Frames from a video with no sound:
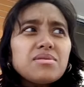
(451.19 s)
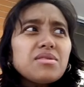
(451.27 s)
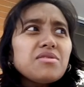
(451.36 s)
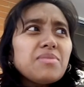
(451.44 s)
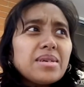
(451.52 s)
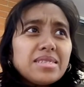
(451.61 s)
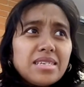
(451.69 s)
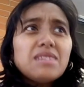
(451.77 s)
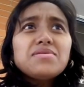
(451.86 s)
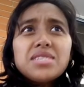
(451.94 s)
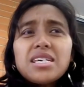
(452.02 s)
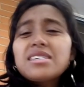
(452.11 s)
of
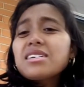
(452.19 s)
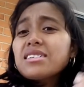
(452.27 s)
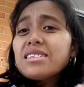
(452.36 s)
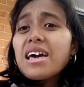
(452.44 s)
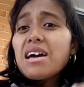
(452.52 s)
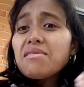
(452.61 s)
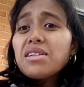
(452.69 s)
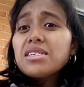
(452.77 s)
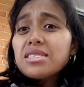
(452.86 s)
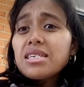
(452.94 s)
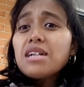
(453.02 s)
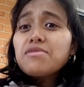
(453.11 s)
myself, sad, because I have that
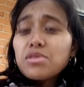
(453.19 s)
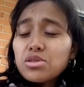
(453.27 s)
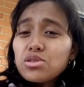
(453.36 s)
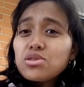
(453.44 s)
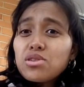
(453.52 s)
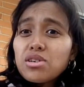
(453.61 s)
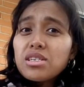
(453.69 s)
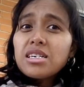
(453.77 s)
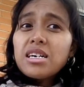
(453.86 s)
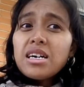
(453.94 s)
self control.